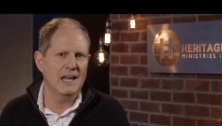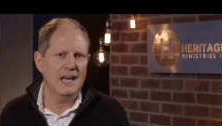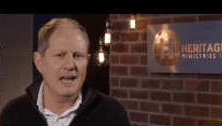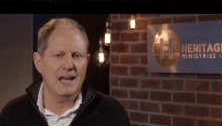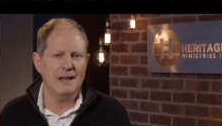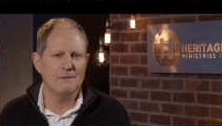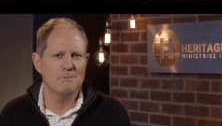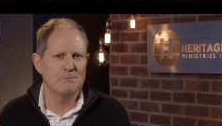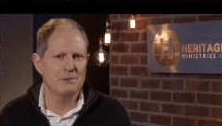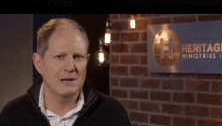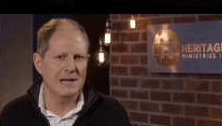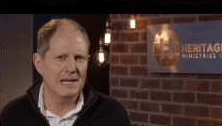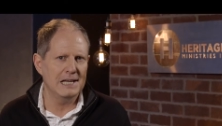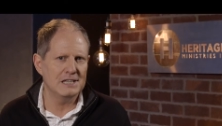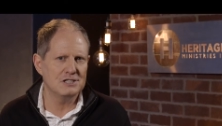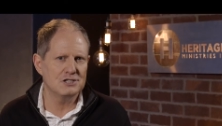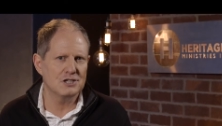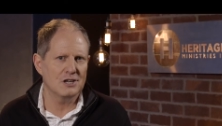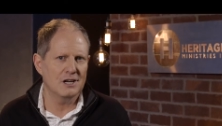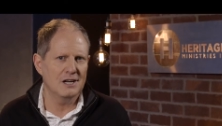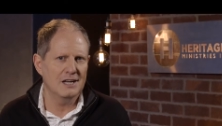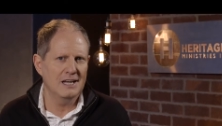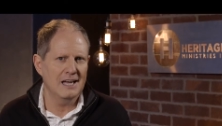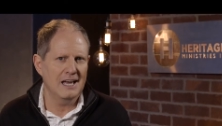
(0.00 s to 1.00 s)
and
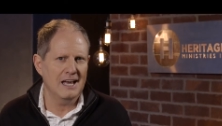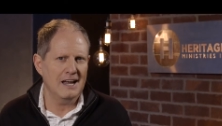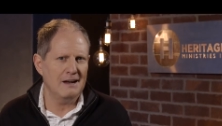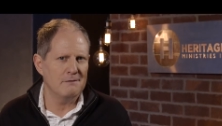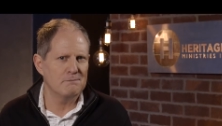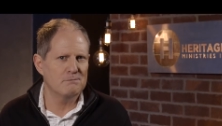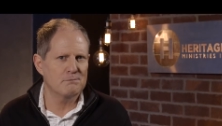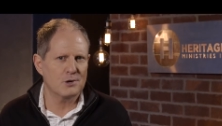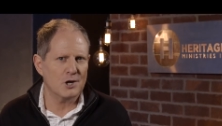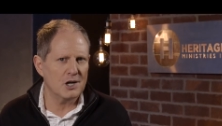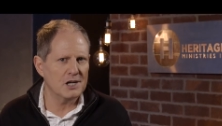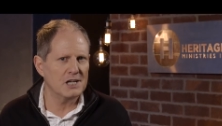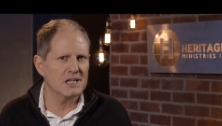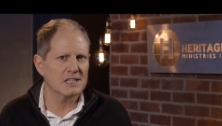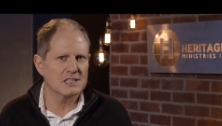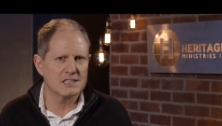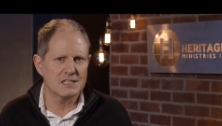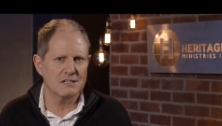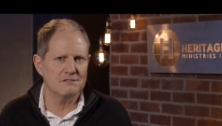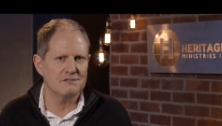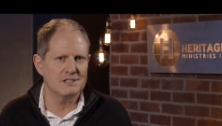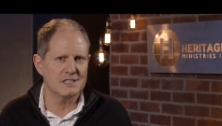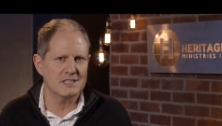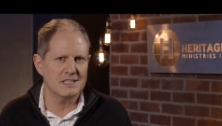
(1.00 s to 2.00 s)
pleasure and
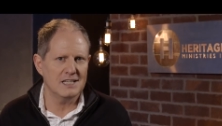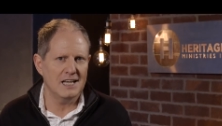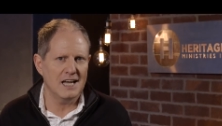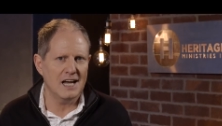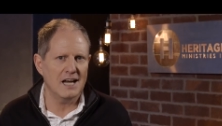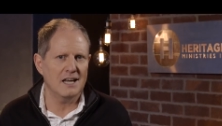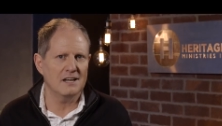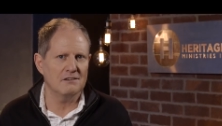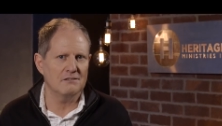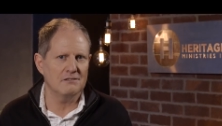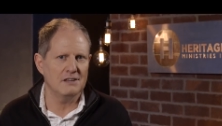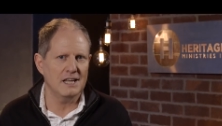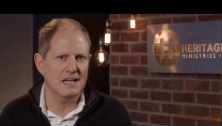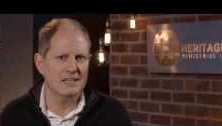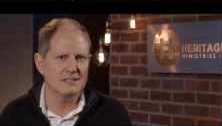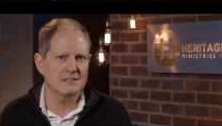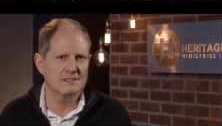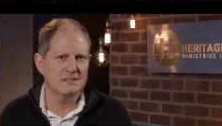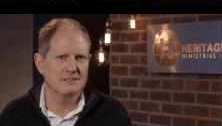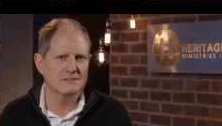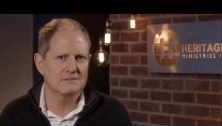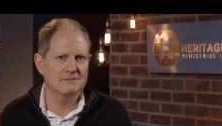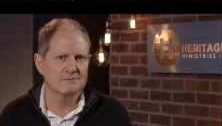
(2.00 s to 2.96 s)
productivity out of that.